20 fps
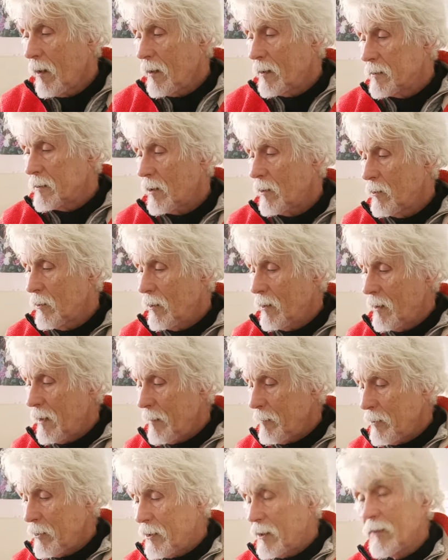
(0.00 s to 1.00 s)
So
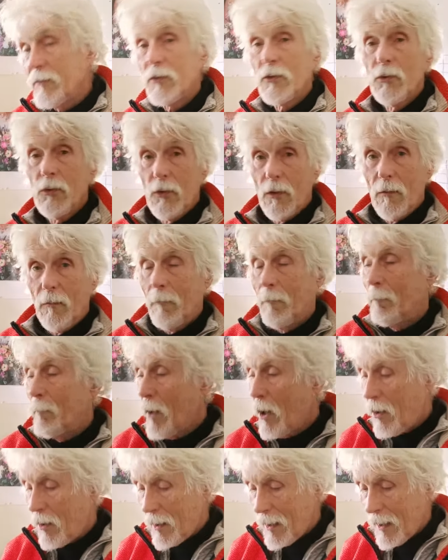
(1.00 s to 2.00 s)
let me give you
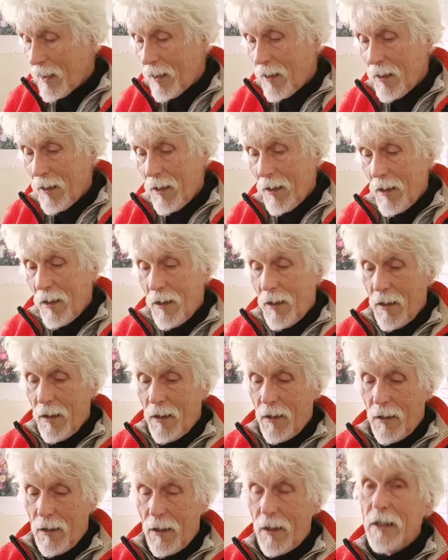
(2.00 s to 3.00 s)
my
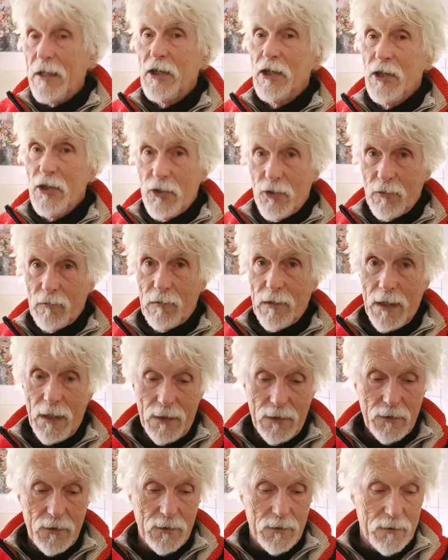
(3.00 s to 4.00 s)
initial
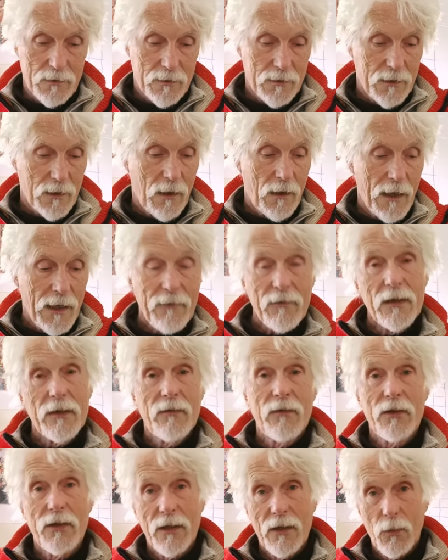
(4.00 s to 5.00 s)
reactions. I haven't
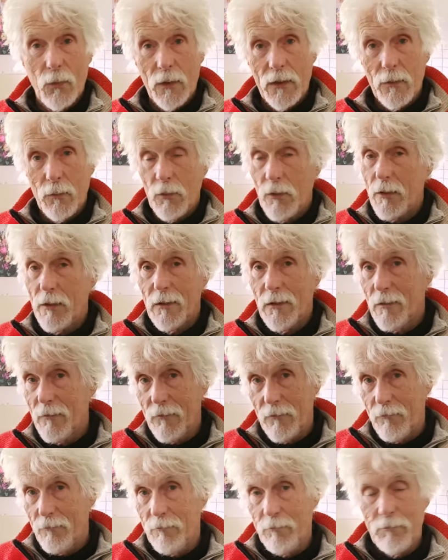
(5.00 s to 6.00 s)
even done a wedding with it.
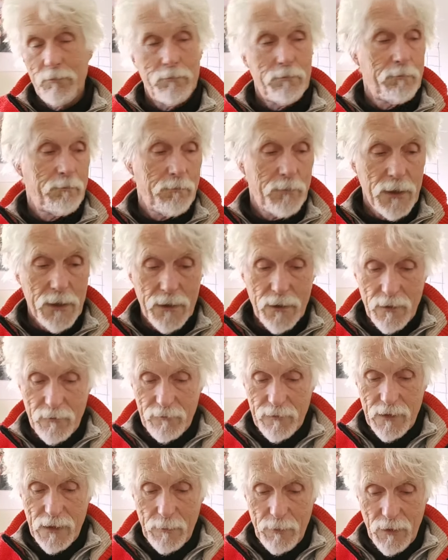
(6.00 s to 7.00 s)
I've been out
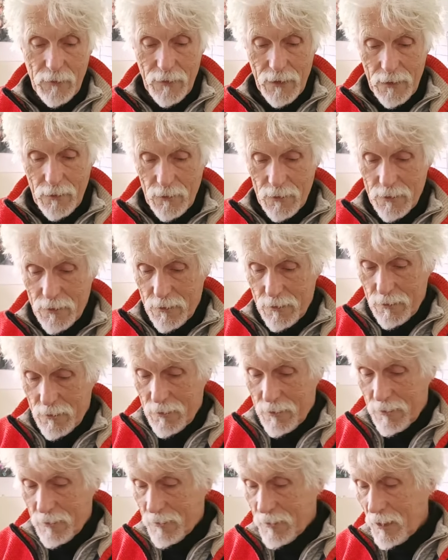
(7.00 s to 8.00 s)
for a couple of hours
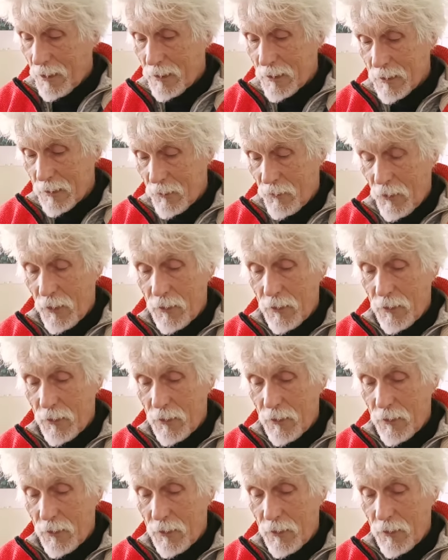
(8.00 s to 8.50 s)
and taken some